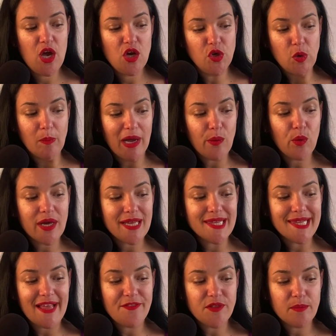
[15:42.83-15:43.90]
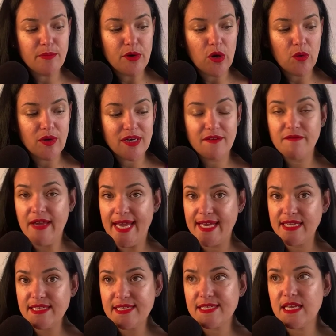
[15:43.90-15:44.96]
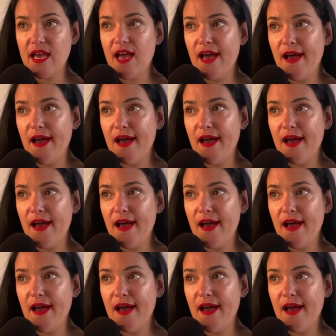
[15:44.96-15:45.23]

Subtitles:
you might want to let them know in advance.